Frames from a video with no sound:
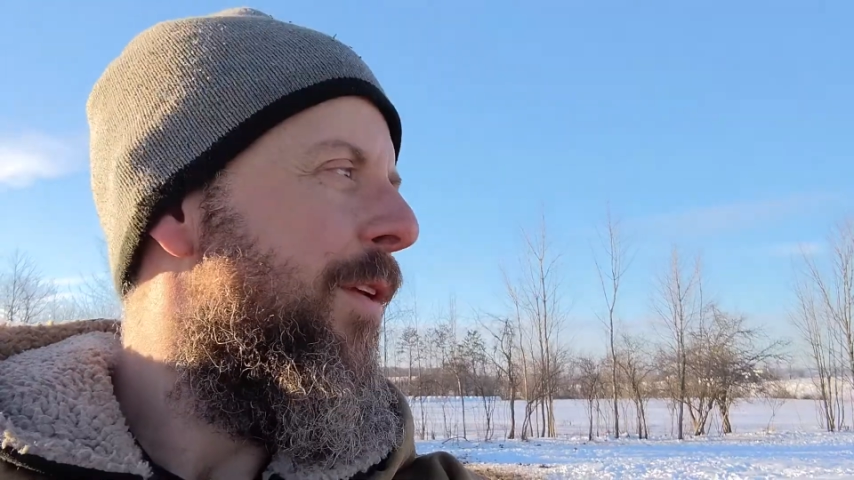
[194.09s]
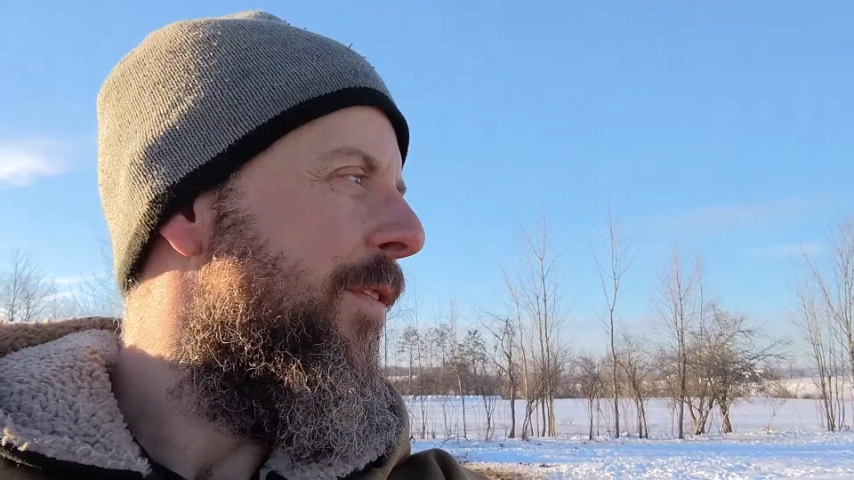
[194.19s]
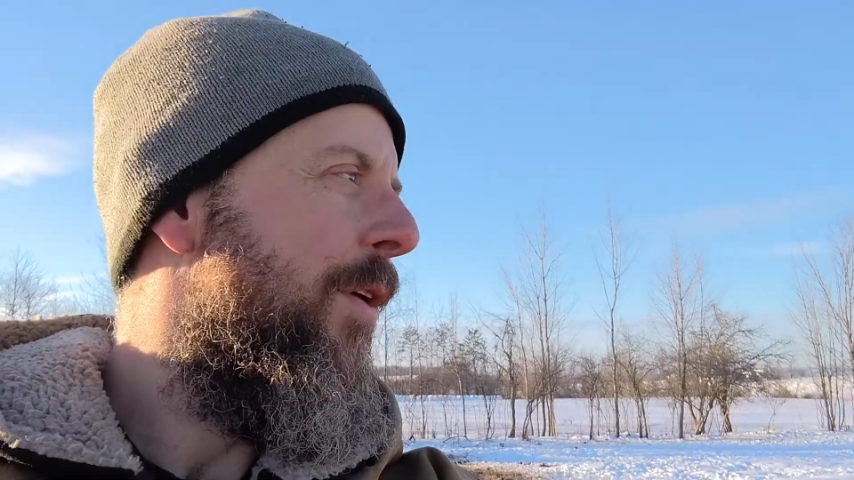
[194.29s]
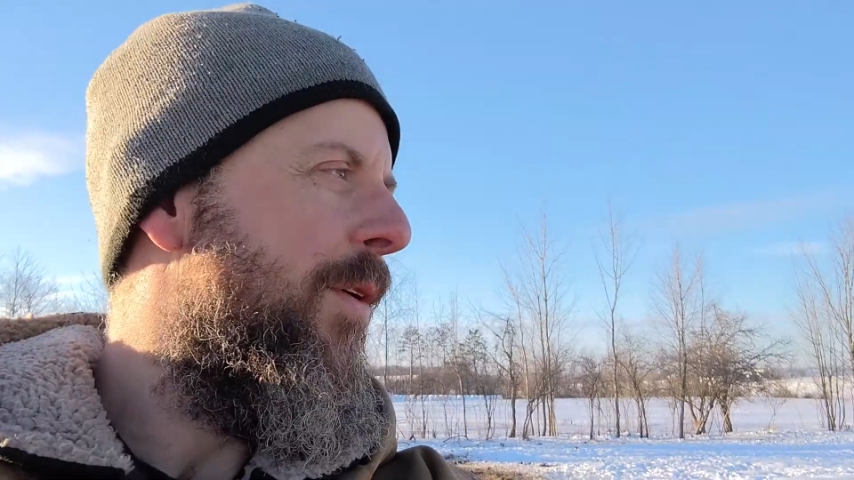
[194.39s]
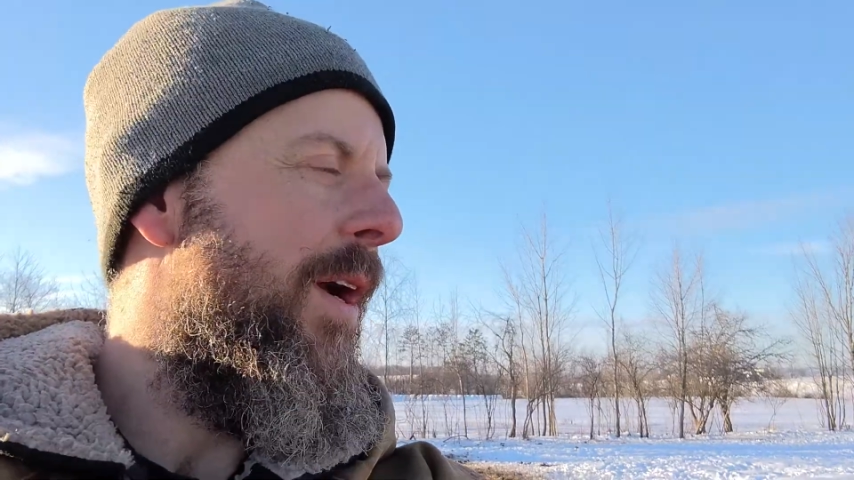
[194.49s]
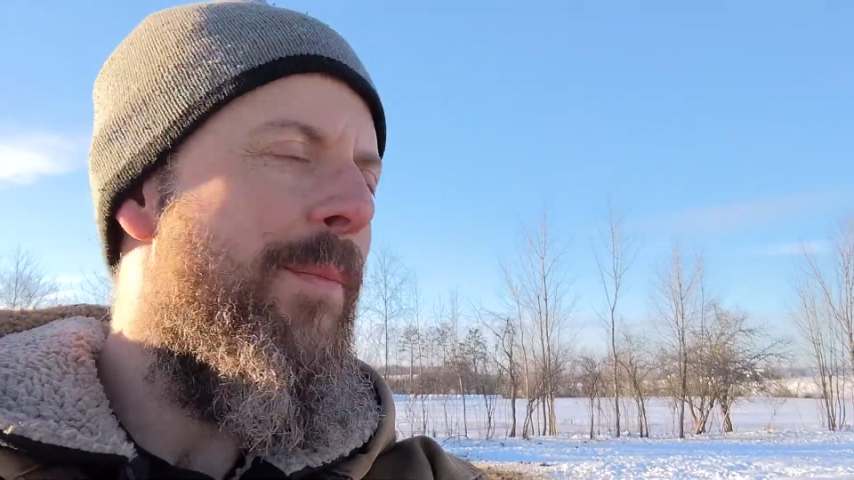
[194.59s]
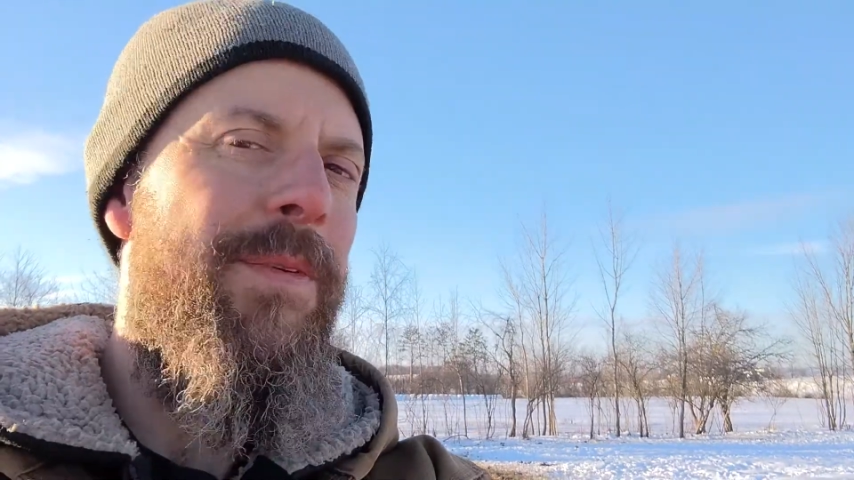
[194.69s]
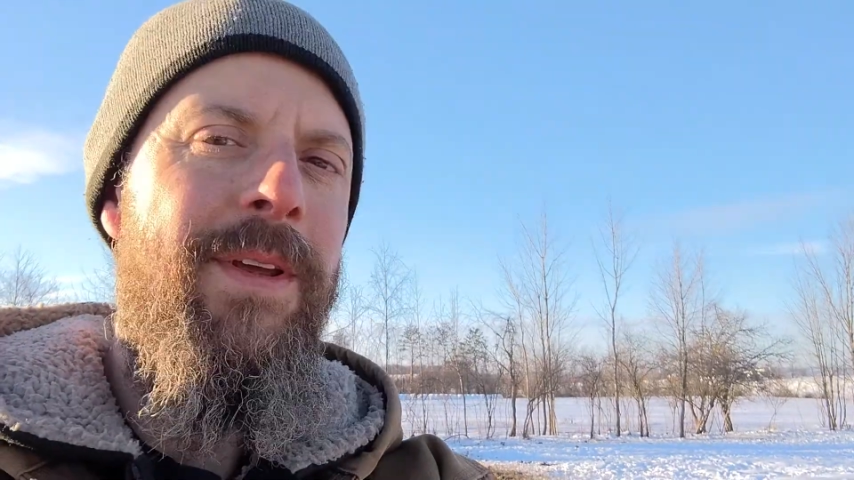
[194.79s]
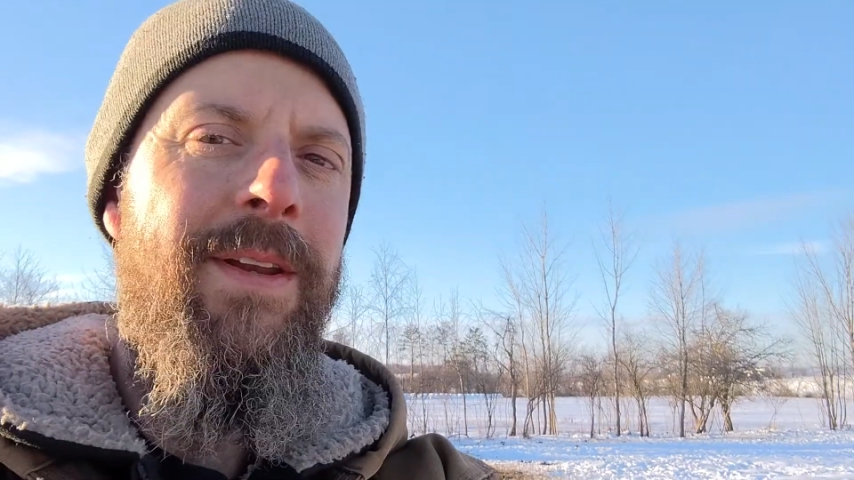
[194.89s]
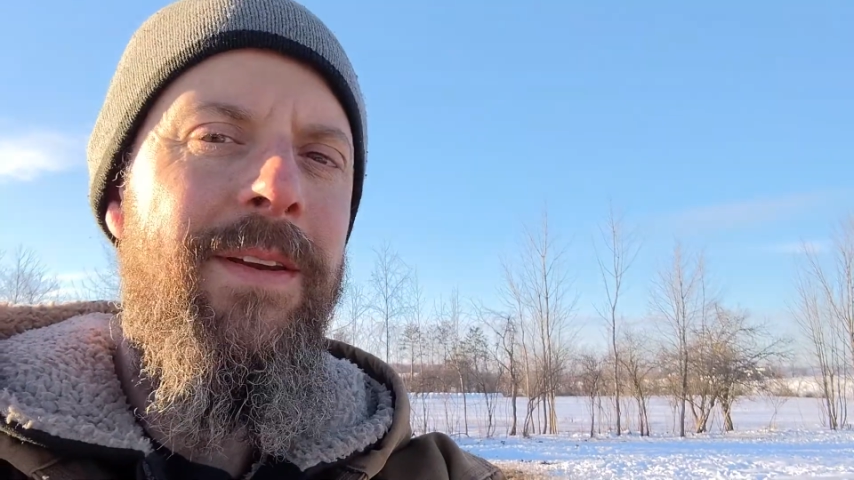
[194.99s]
the snow
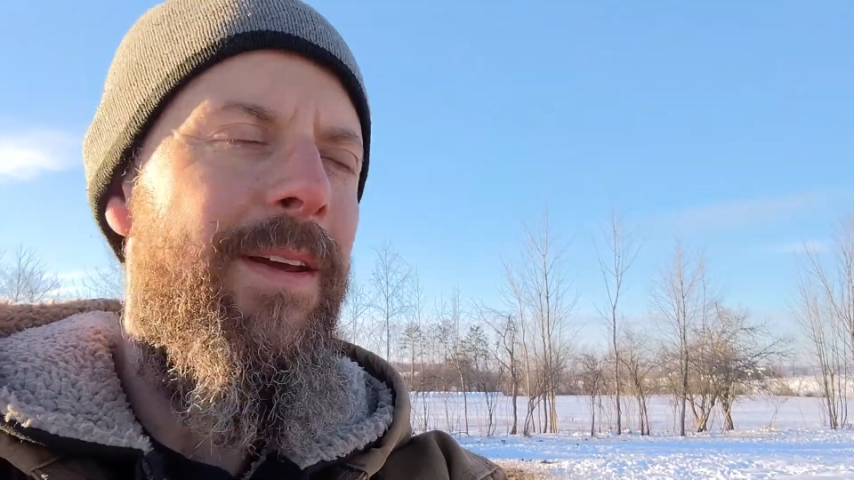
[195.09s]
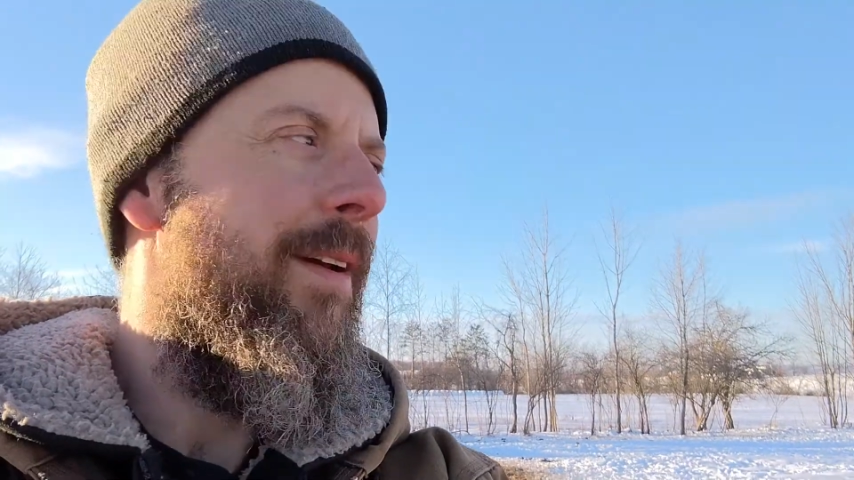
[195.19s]
comes, and